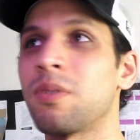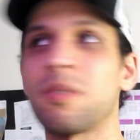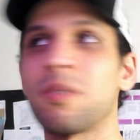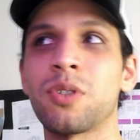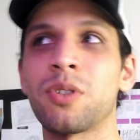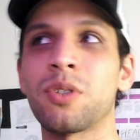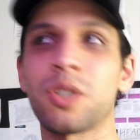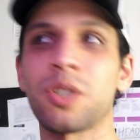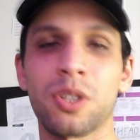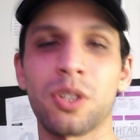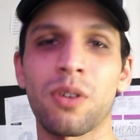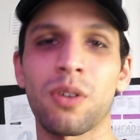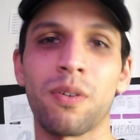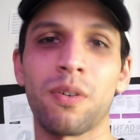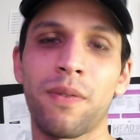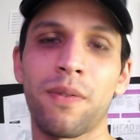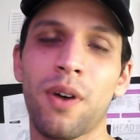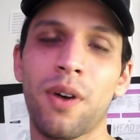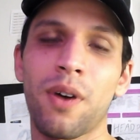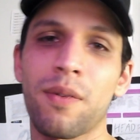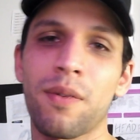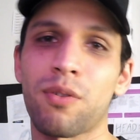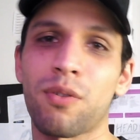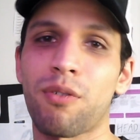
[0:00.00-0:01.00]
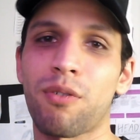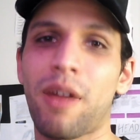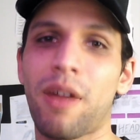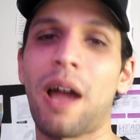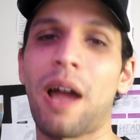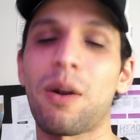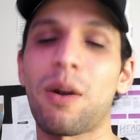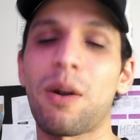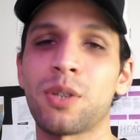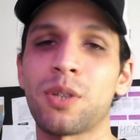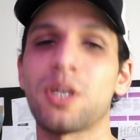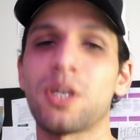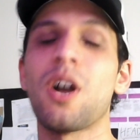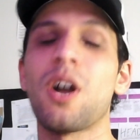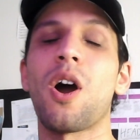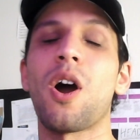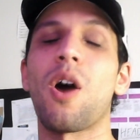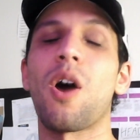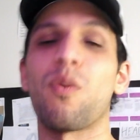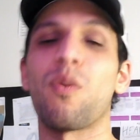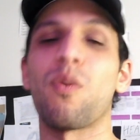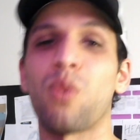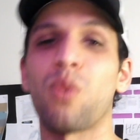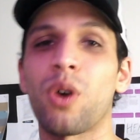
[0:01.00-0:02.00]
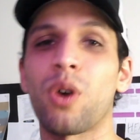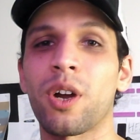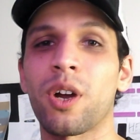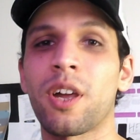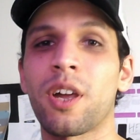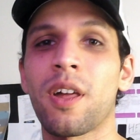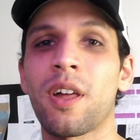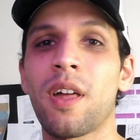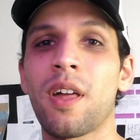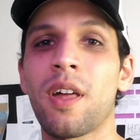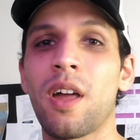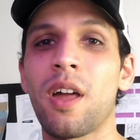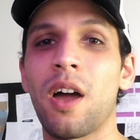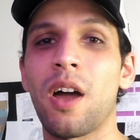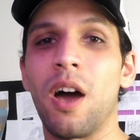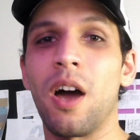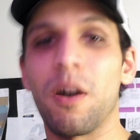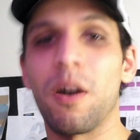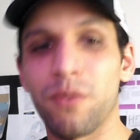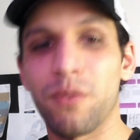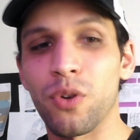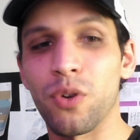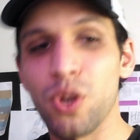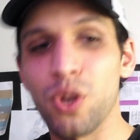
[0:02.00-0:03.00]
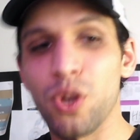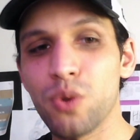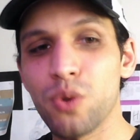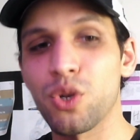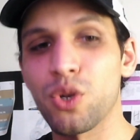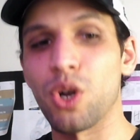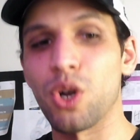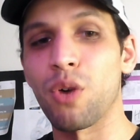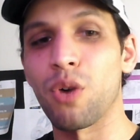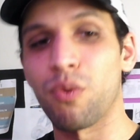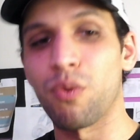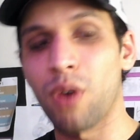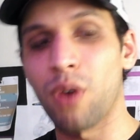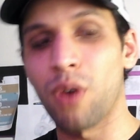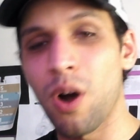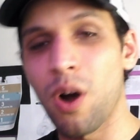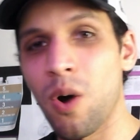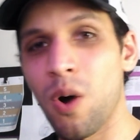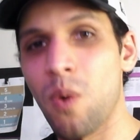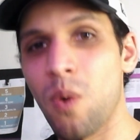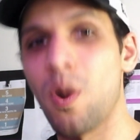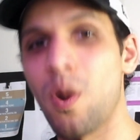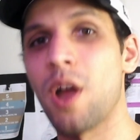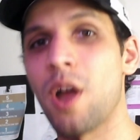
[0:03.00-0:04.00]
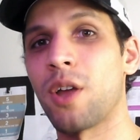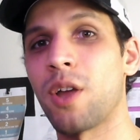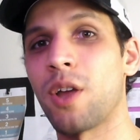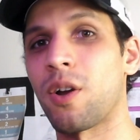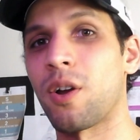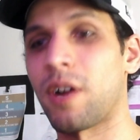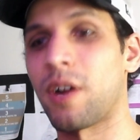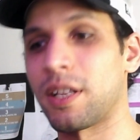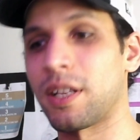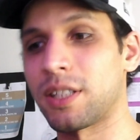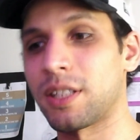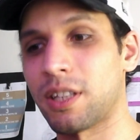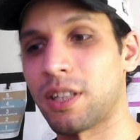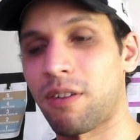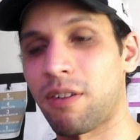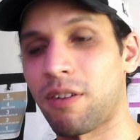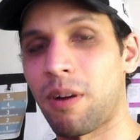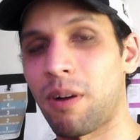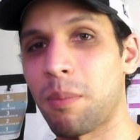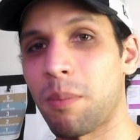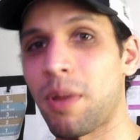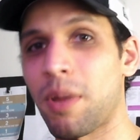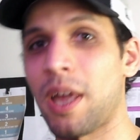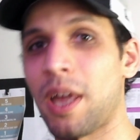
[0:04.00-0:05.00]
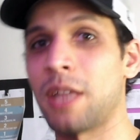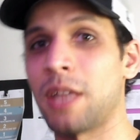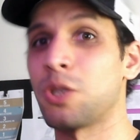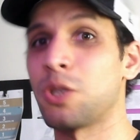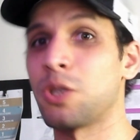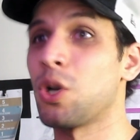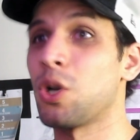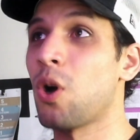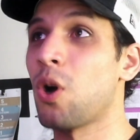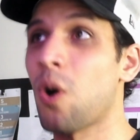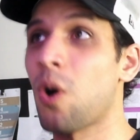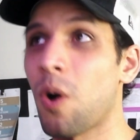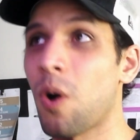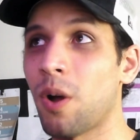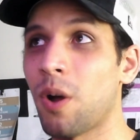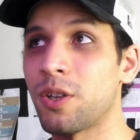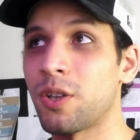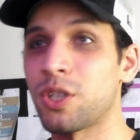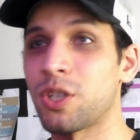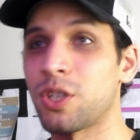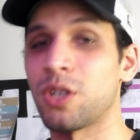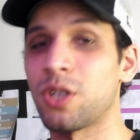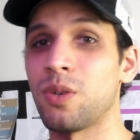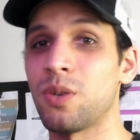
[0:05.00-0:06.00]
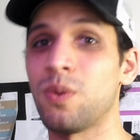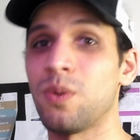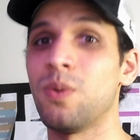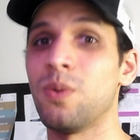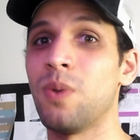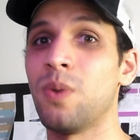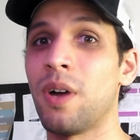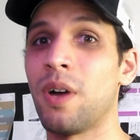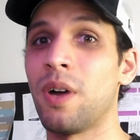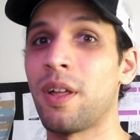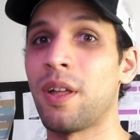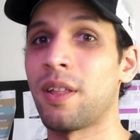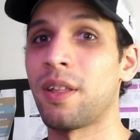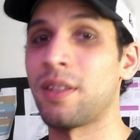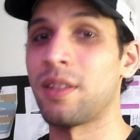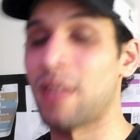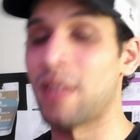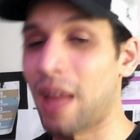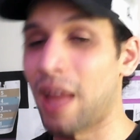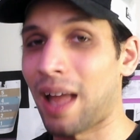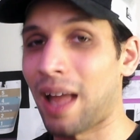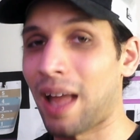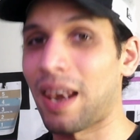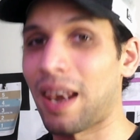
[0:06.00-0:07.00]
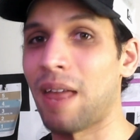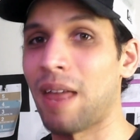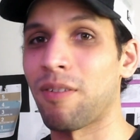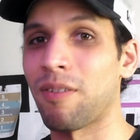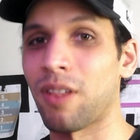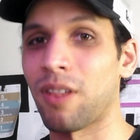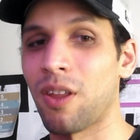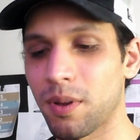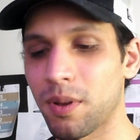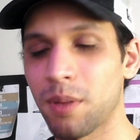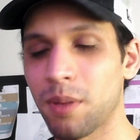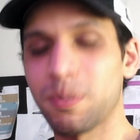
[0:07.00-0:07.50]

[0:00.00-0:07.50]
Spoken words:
just under 500 hours of work for you to grow your Instagram page to that level.